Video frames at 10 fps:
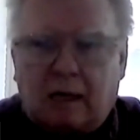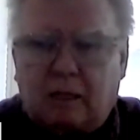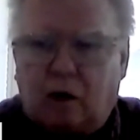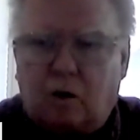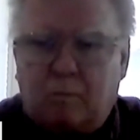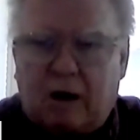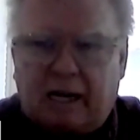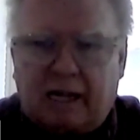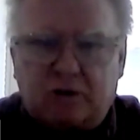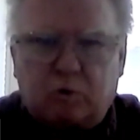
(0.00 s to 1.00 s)
Hello,
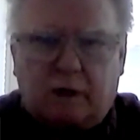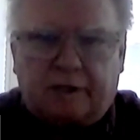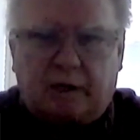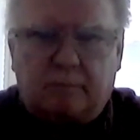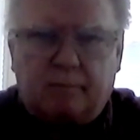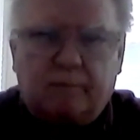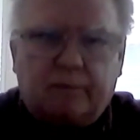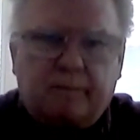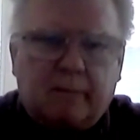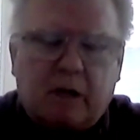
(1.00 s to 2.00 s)
my name is William.
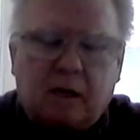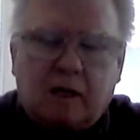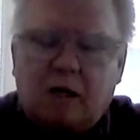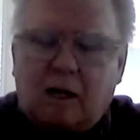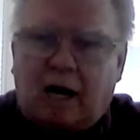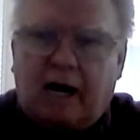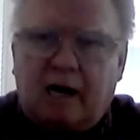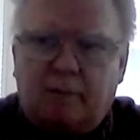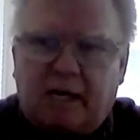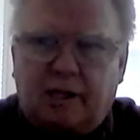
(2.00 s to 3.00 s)
I
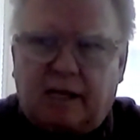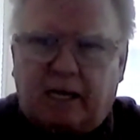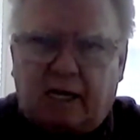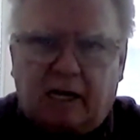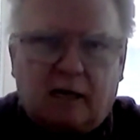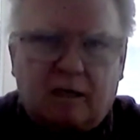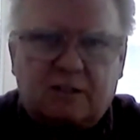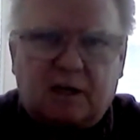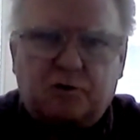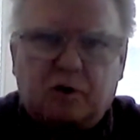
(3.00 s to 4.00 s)
am in the
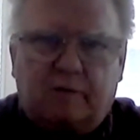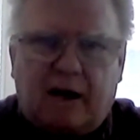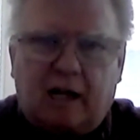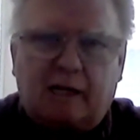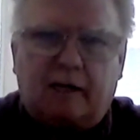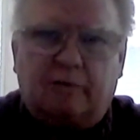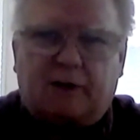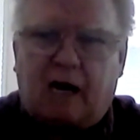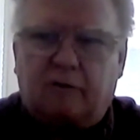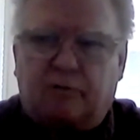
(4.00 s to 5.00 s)
Central Valley
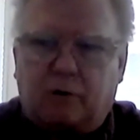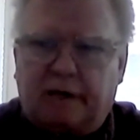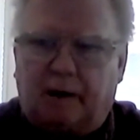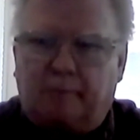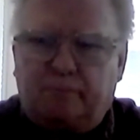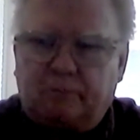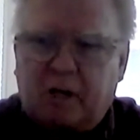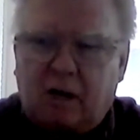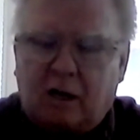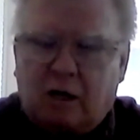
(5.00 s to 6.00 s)
of California.
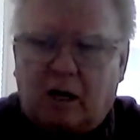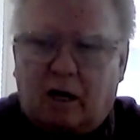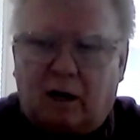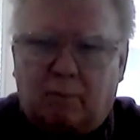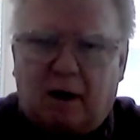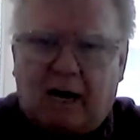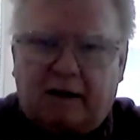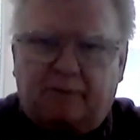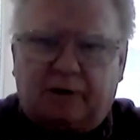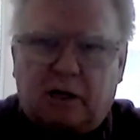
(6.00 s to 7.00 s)

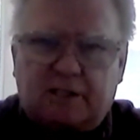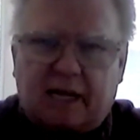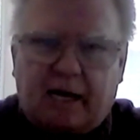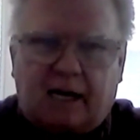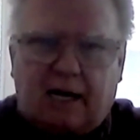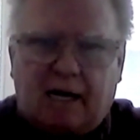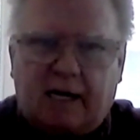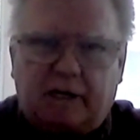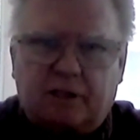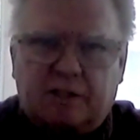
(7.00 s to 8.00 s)
My fiance and
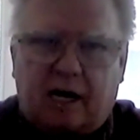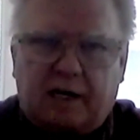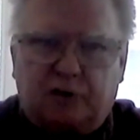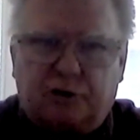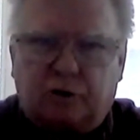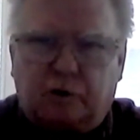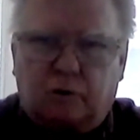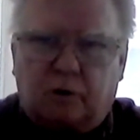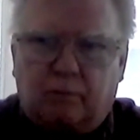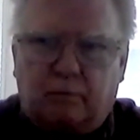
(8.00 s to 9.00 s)
I decided
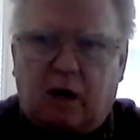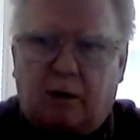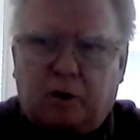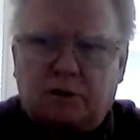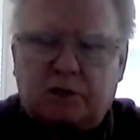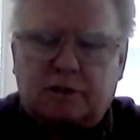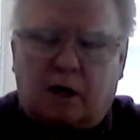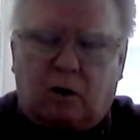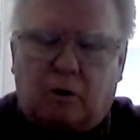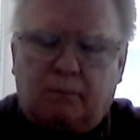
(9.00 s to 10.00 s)
to purchase
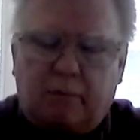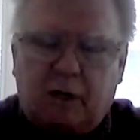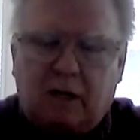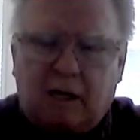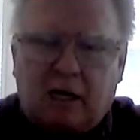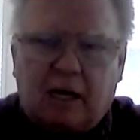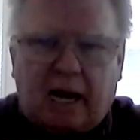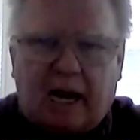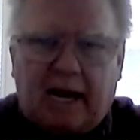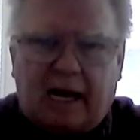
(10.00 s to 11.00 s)
a home,
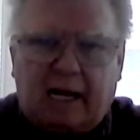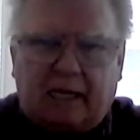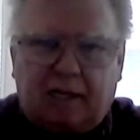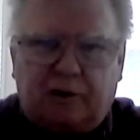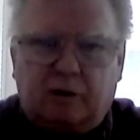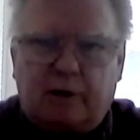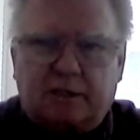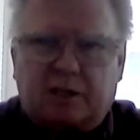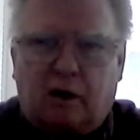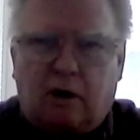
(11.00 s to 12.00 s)
and in
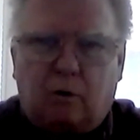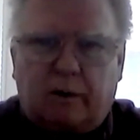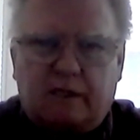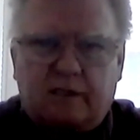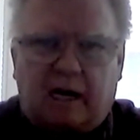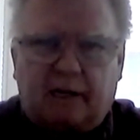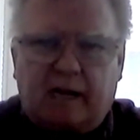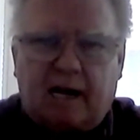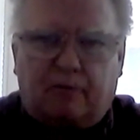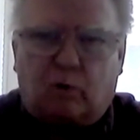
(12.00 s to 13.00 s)
doing so, we
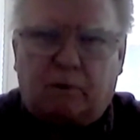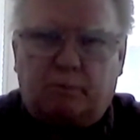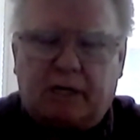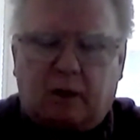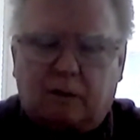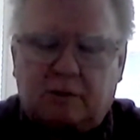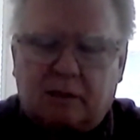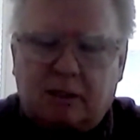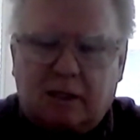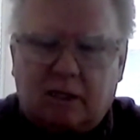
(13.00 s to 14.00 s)
decided to have one built.